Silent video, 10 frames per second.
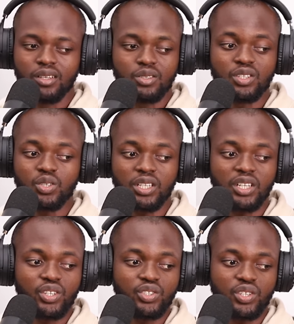So this was
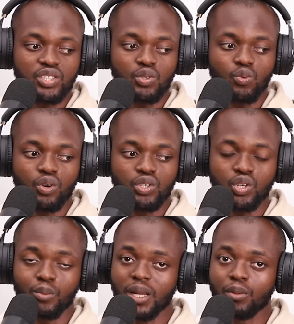actually interesting to watch.
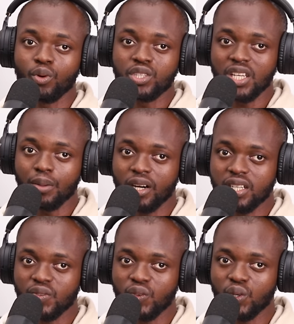Comment down below what you think about
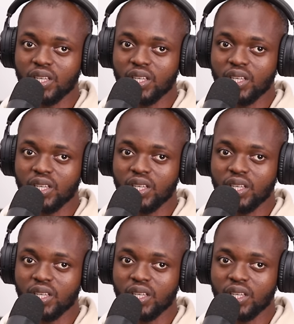this video.